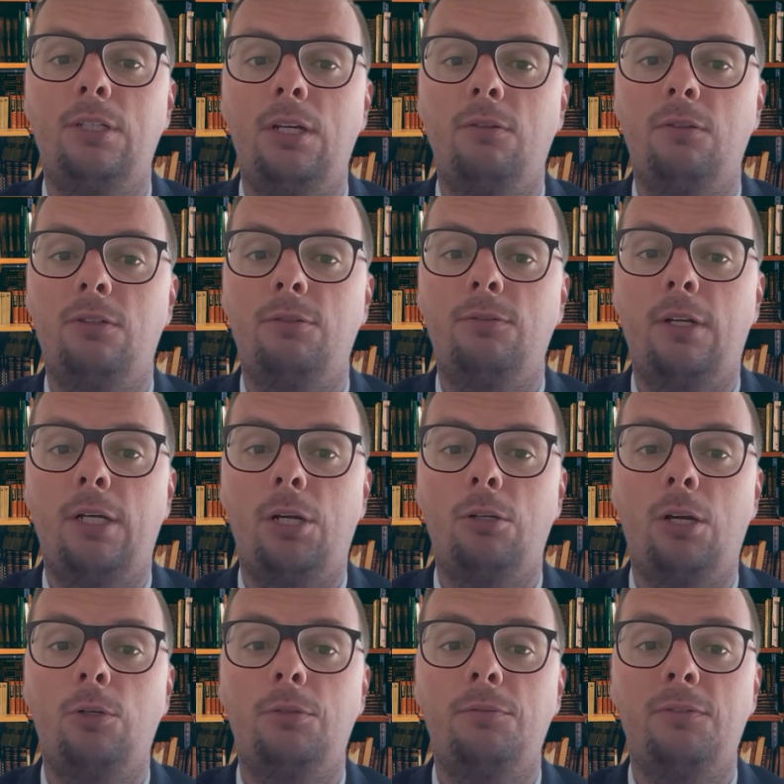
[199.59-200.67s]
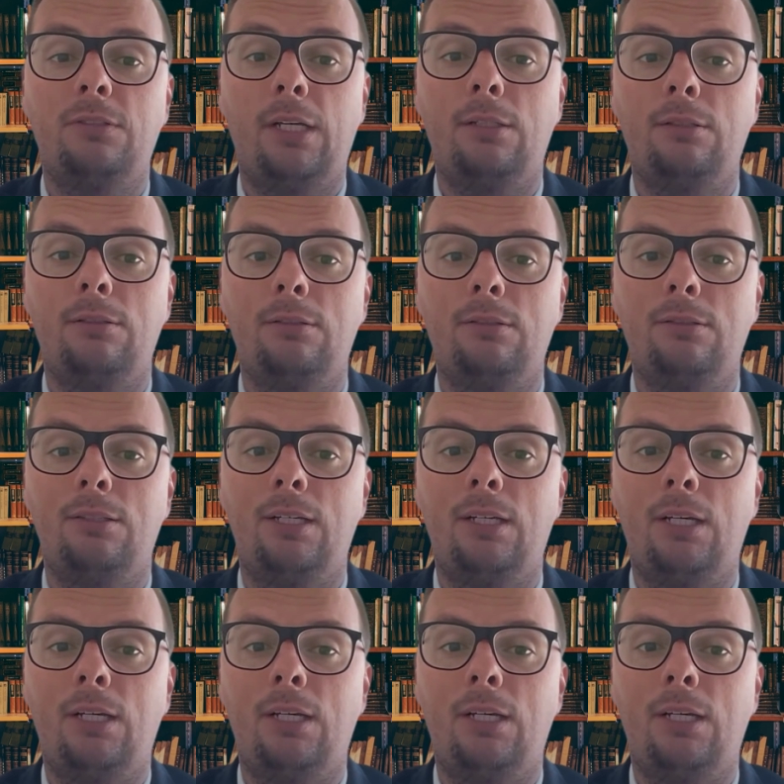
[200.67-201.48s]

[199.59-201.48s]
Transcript: even if they are out of status.